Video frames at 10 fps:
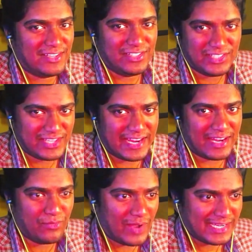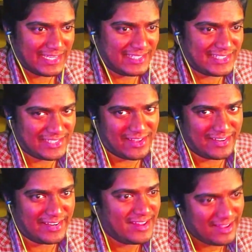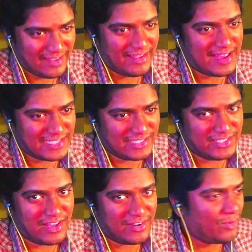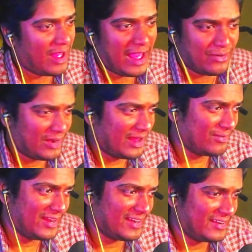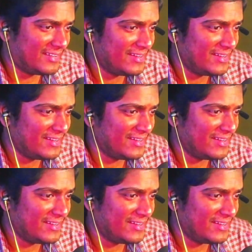II? Why his son as a son? Well, I don't get it.